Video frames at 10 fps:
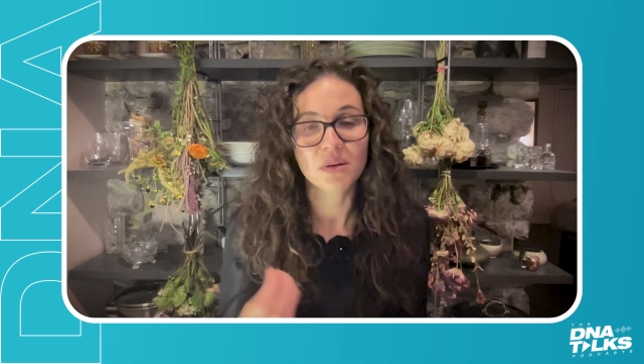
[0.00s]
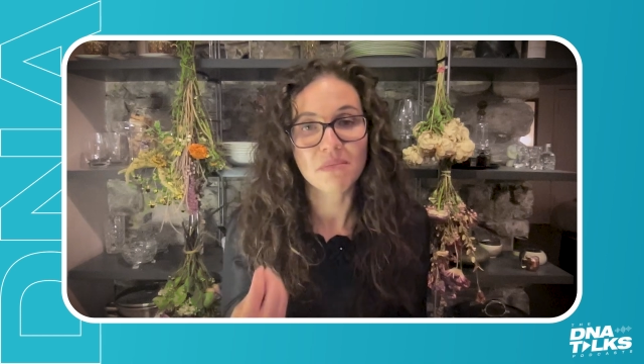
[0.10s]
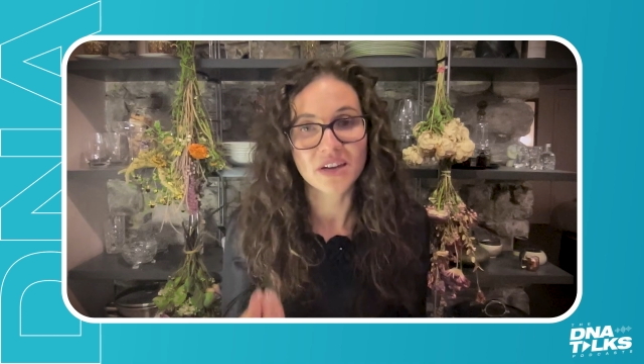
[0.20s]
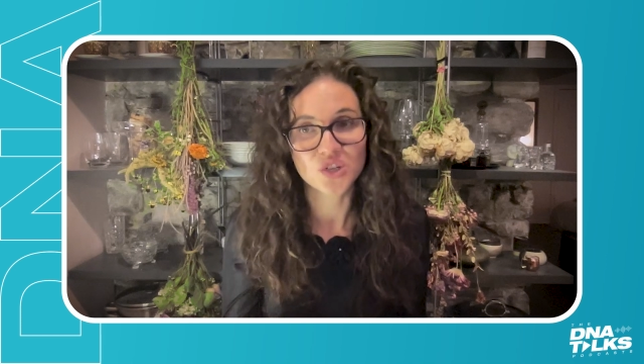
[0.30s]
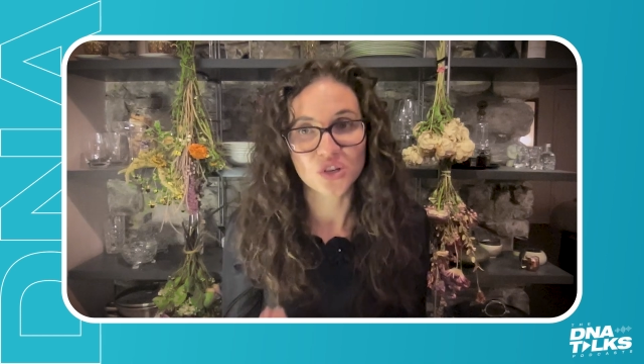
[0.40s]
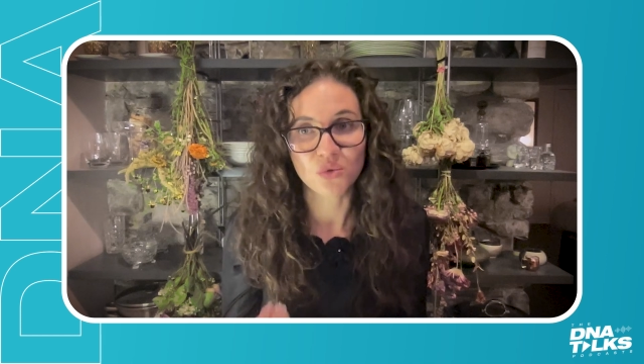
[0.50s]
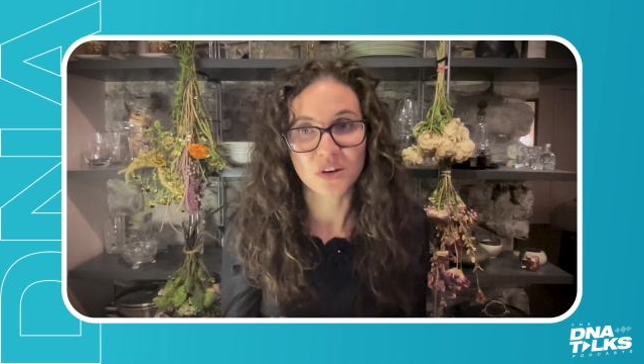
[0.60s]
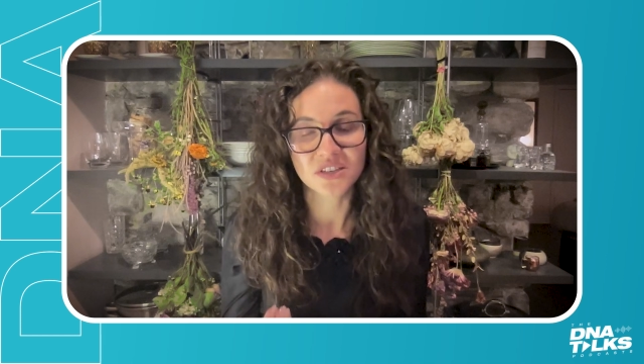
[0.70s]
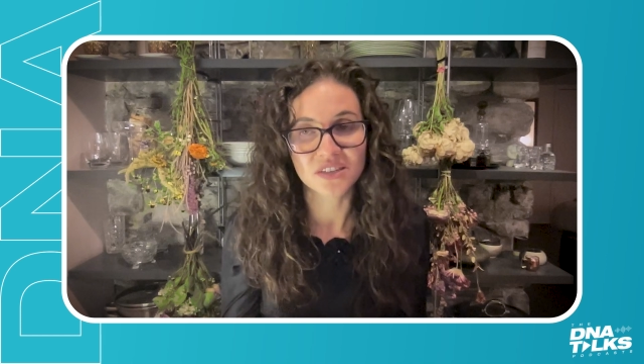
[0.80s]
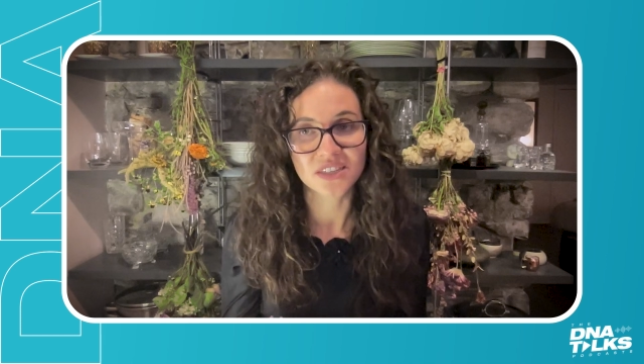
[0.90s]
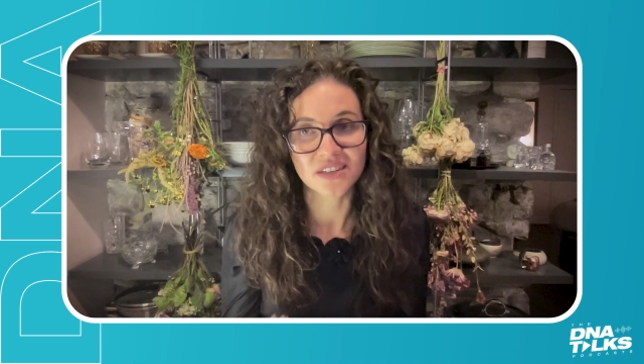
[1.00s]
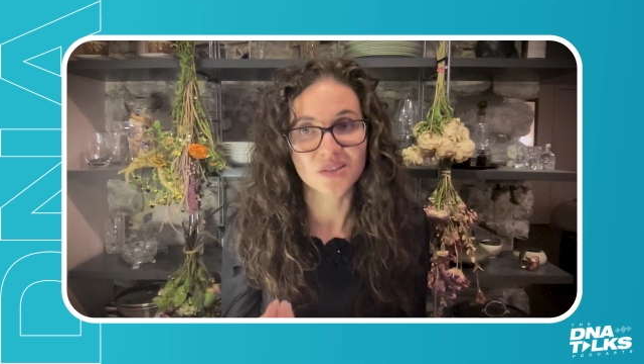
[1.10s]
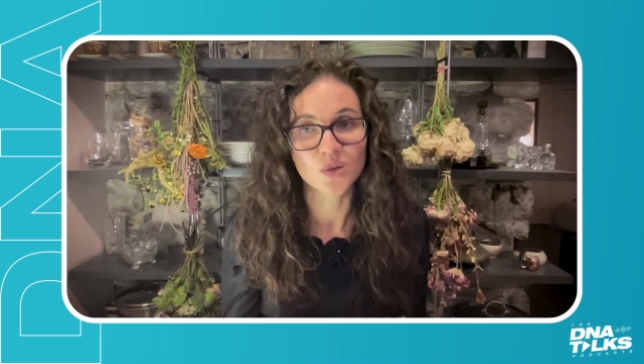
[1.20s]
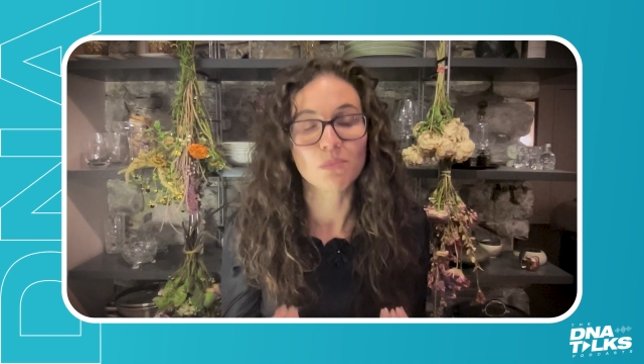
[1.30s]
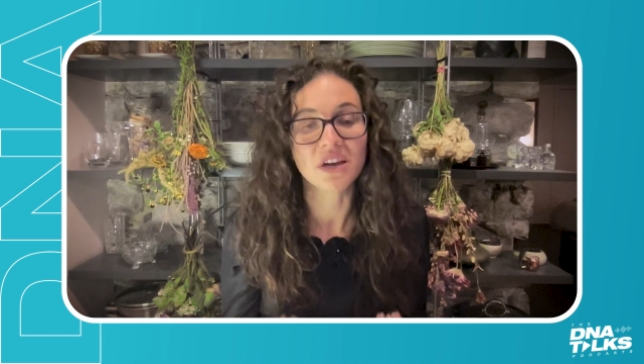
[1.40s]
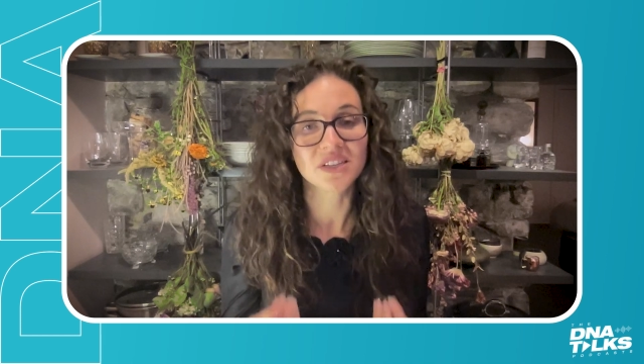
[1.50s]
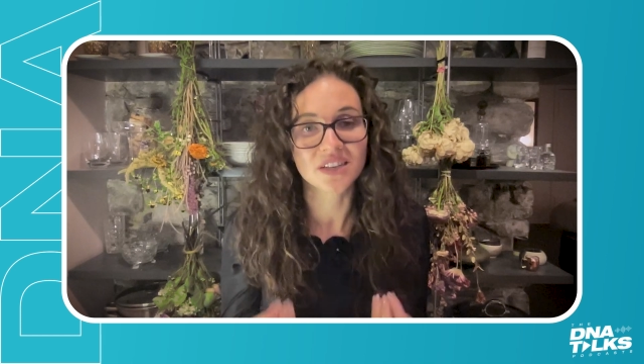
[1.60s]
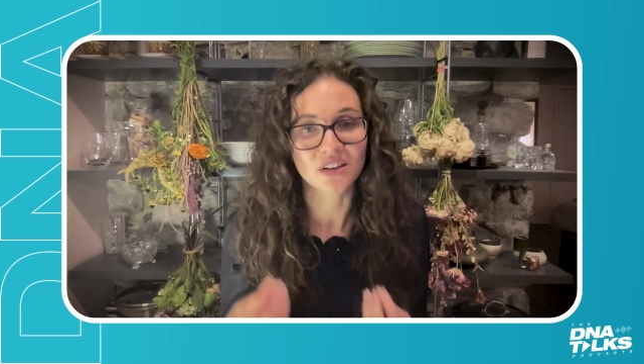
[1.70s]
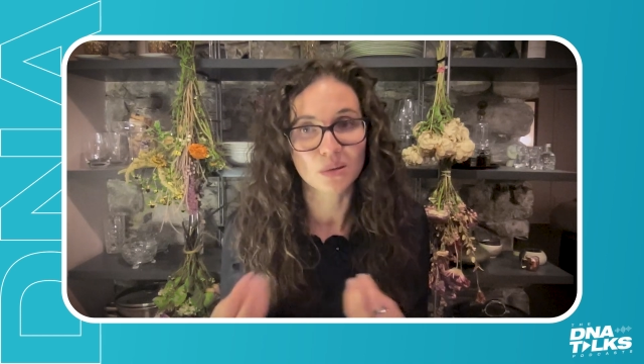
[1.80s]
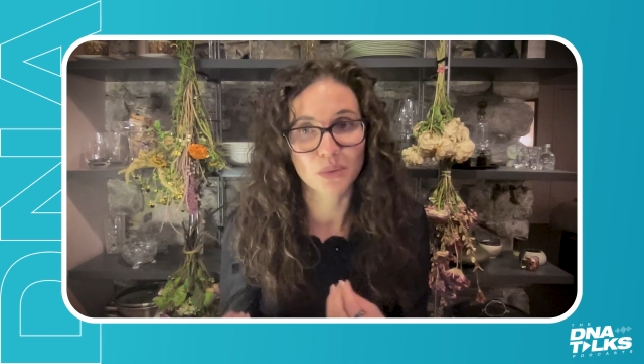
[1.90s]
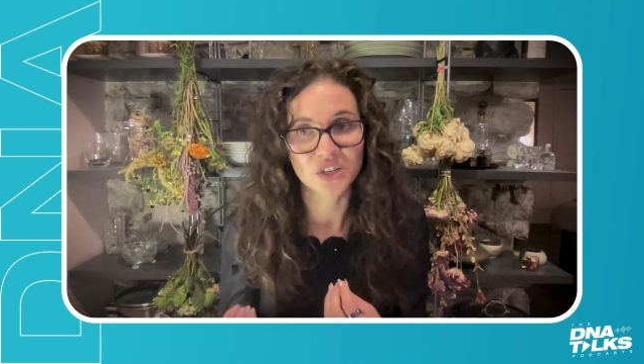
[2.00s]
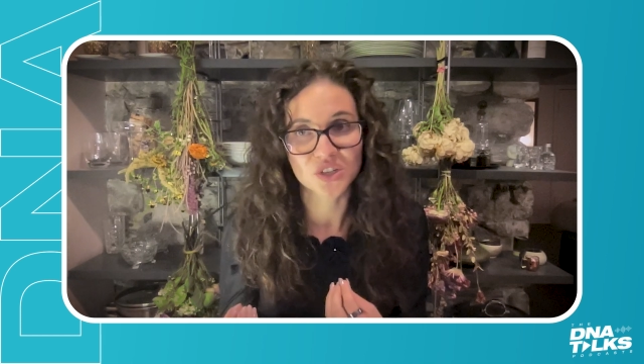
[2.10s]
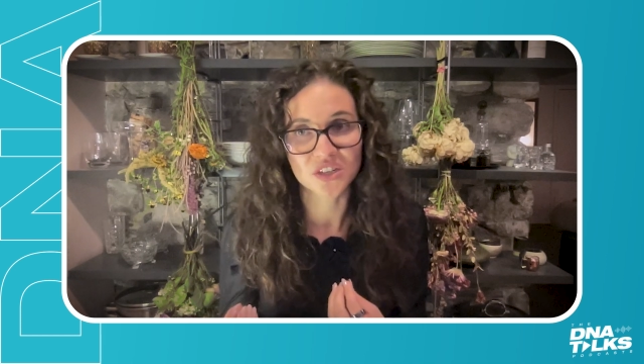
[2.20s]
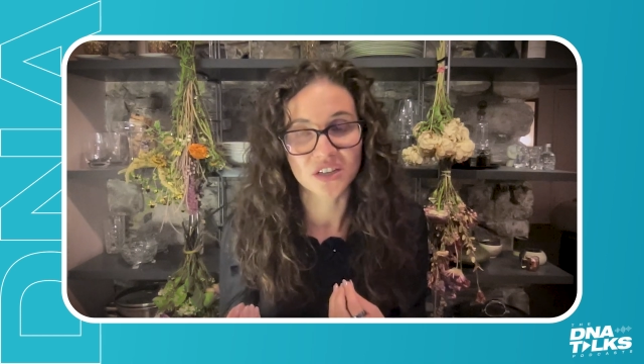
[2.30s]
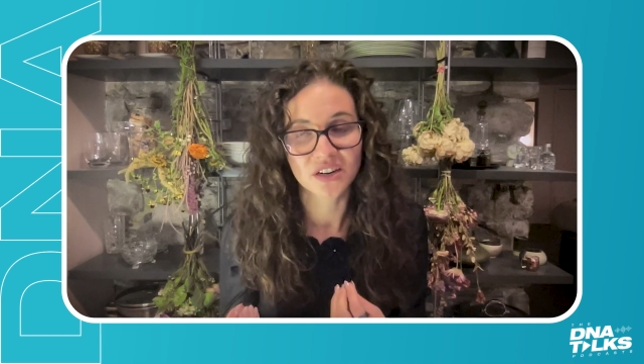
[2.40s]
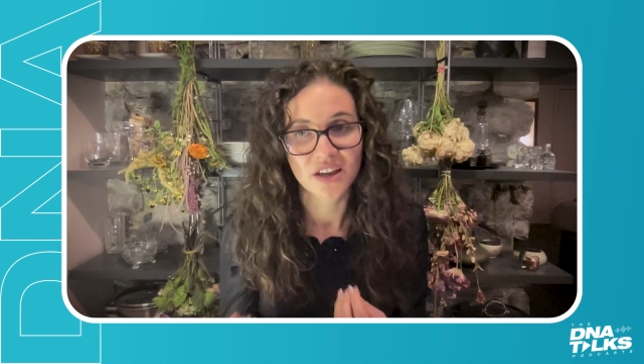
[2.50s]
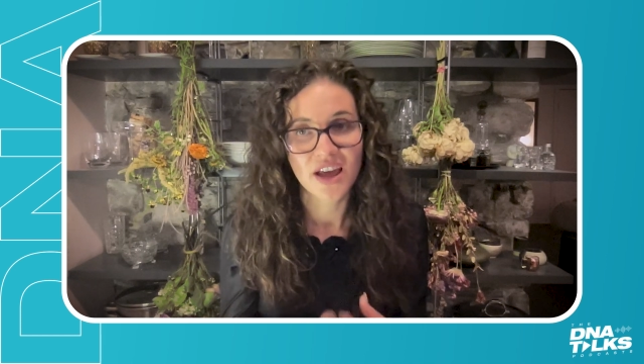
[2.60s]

imagine you want to see is your best health picture.